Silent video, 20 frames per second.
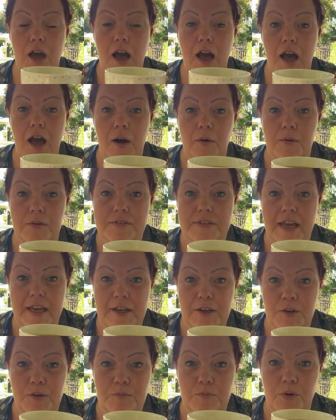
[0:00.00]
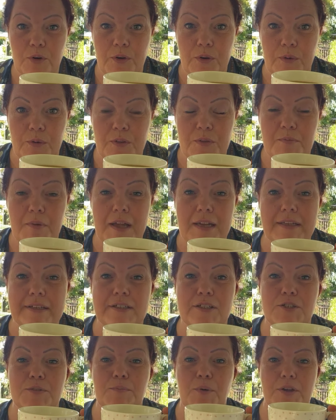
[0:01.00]
I will say good morning with my
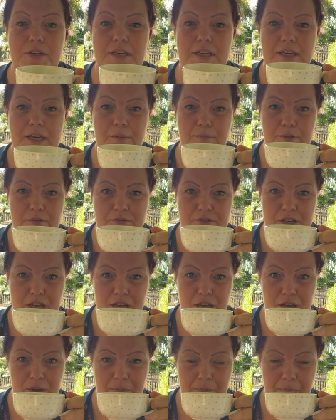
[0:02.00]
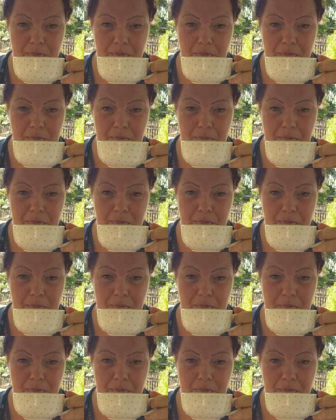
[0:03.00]
little spotty cup of tea.